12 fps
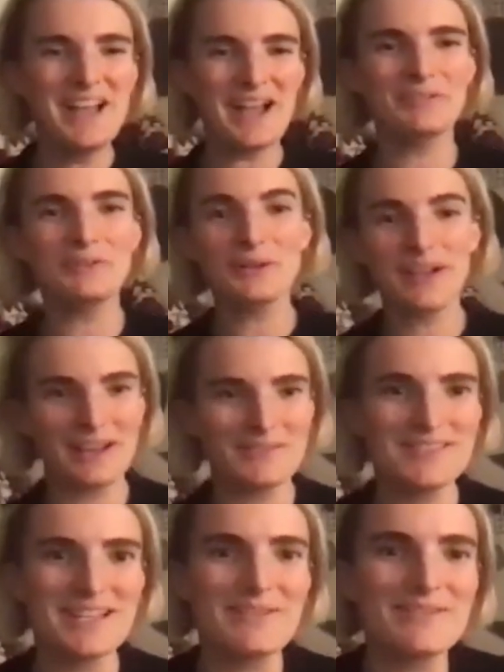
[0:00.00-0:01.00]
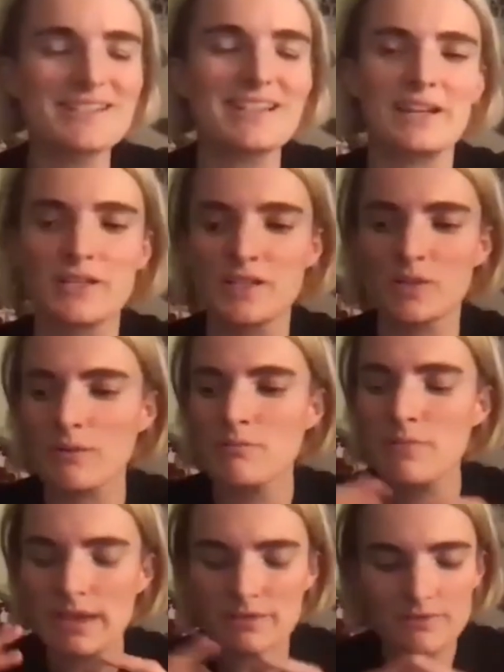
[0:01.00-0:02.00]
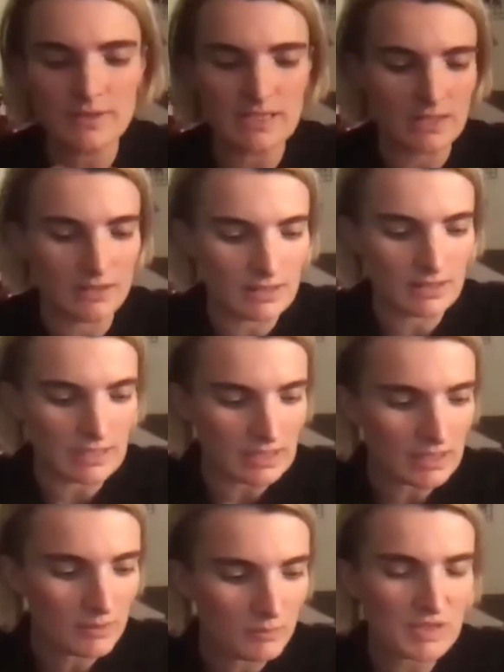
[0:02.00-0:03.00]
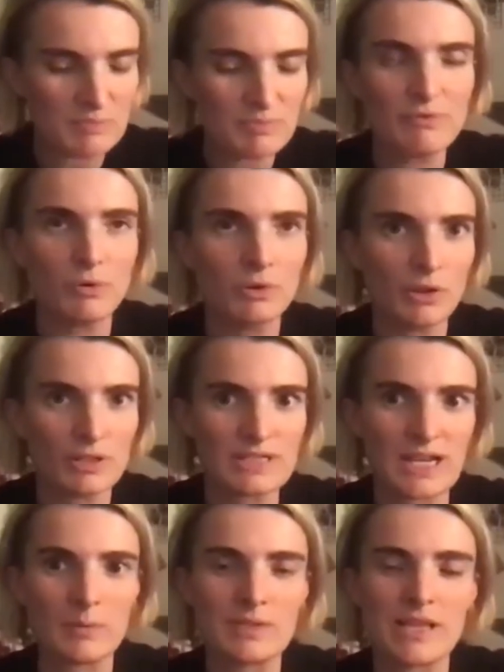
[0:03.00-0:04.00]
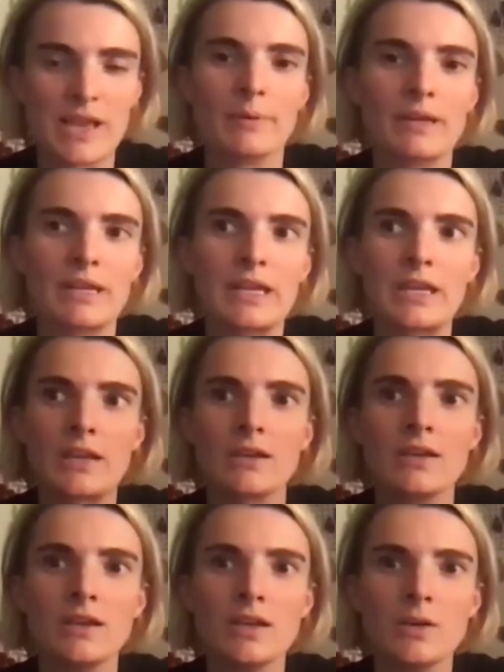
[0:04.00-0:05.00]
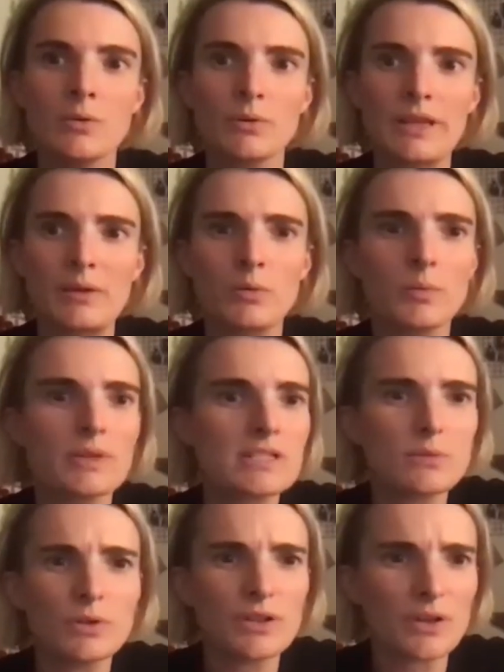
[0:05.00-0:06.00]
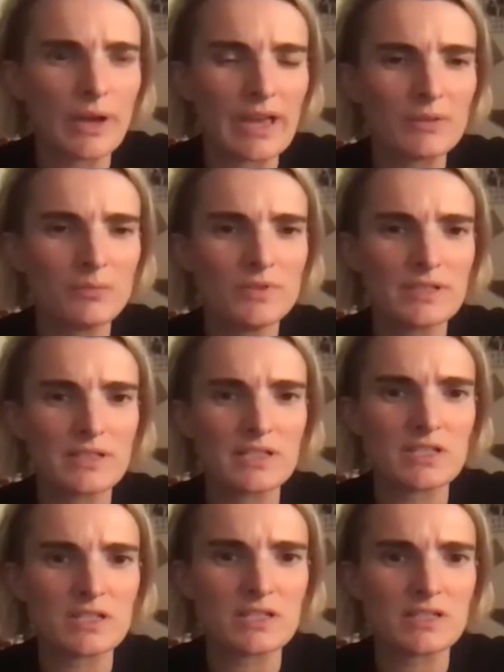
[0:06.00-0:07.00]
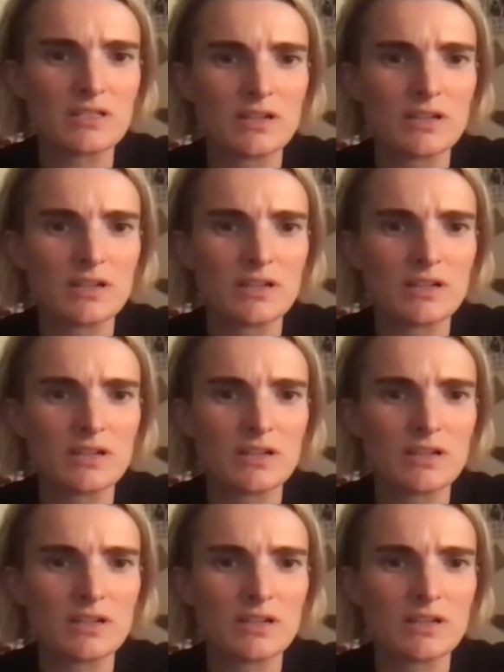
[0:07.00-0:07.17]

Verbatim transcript: And we're all kind of devastated. So we met for dinner, and before lockdown was happening, and we were like, well, we still want to go ahead with this. Just